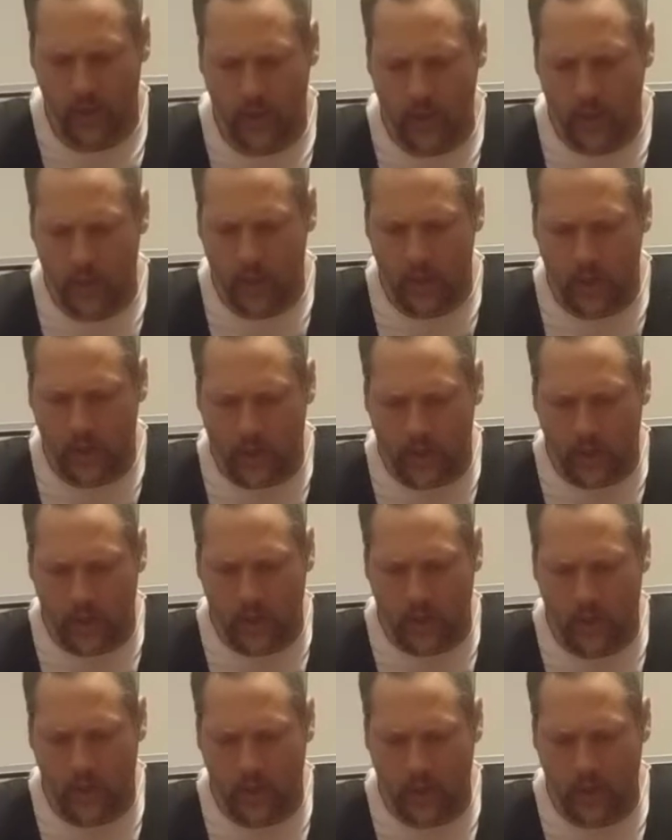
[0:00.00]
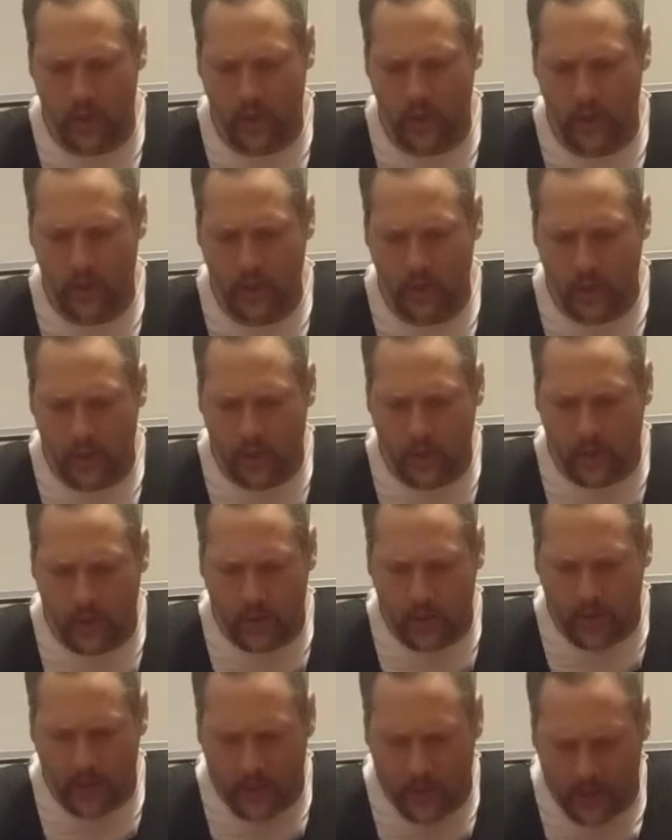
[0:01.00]

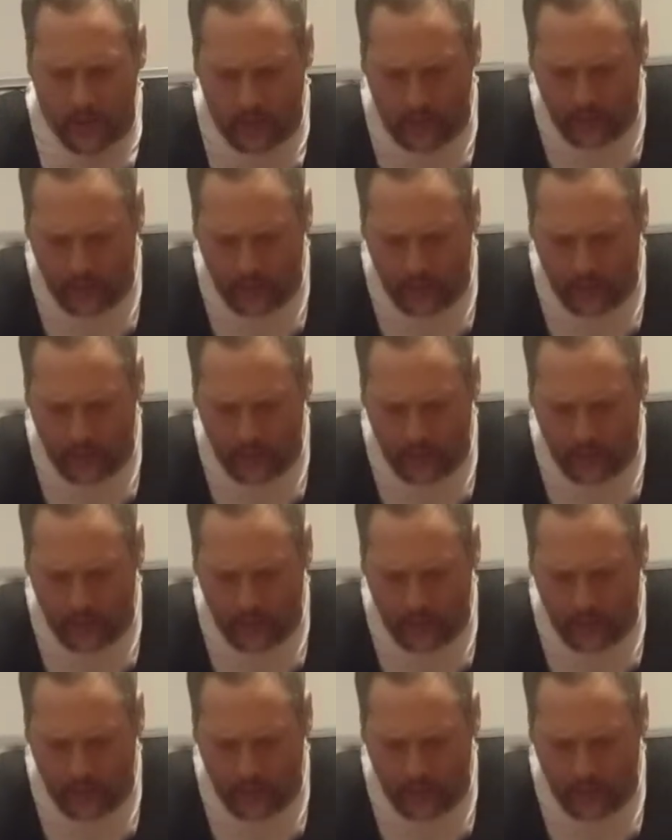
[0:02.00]
No one is speaking in this clip.